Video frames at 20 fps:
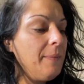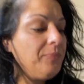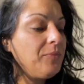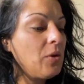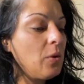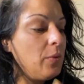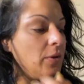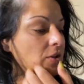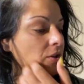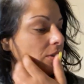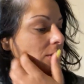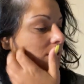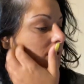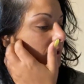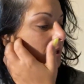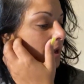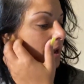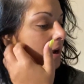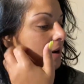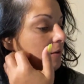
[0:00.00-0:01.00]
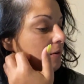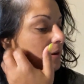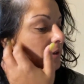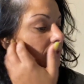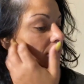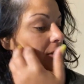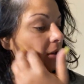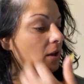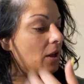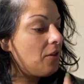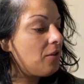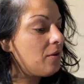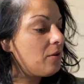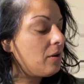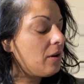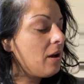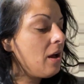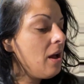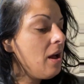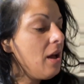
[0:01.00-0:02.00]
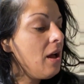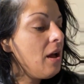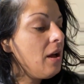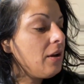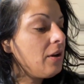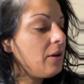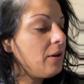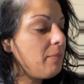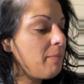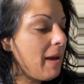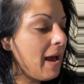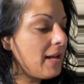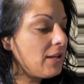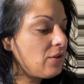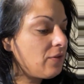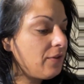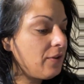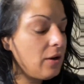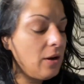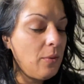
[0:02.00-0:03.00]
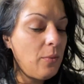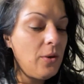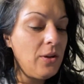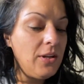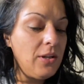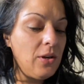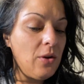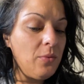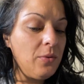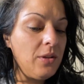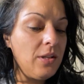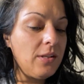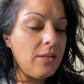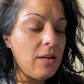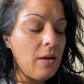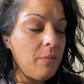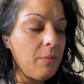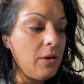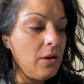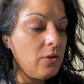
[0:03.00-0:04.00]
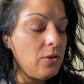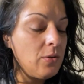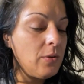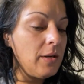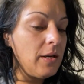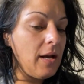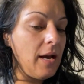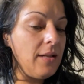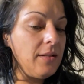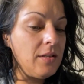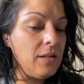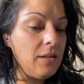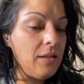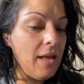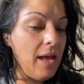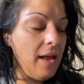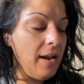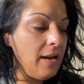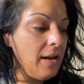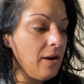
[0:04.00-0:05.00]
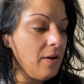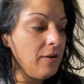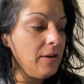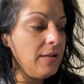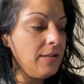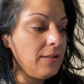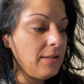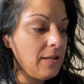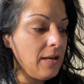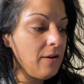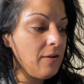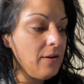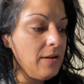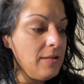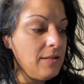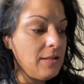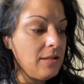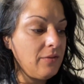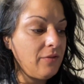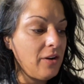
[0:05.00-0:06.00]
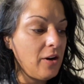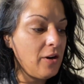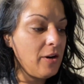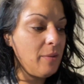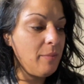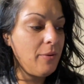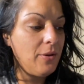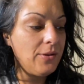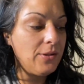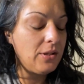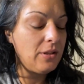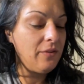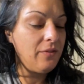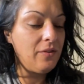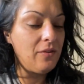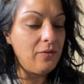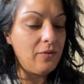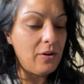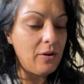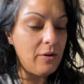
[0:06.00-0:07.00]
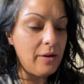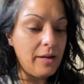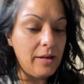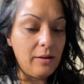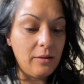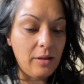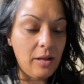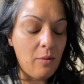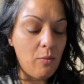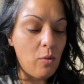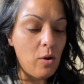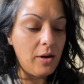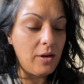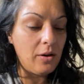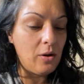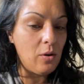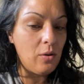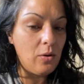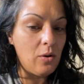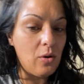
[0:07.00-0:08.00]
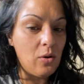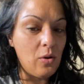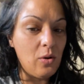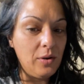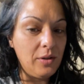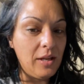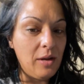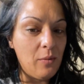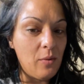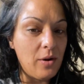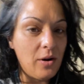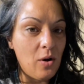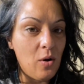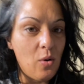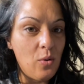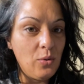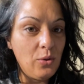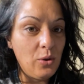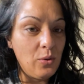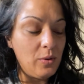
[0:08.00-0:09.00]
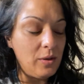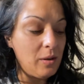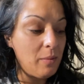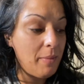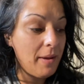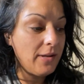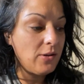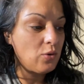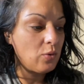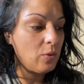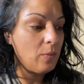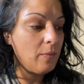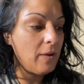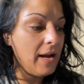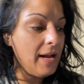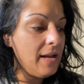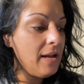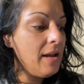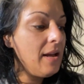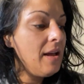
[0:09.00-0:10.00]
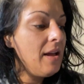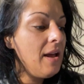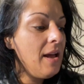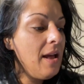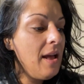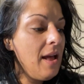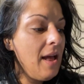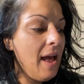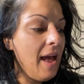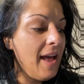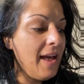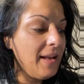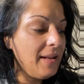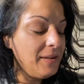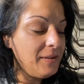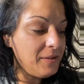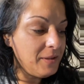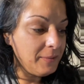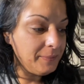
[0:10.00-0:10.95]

We just did Aries. Another good match for, well, this is how I'm going to do it. I did that Aries. Aries is very impulsive and they want to go, and they want to own you in the bedroom, right? And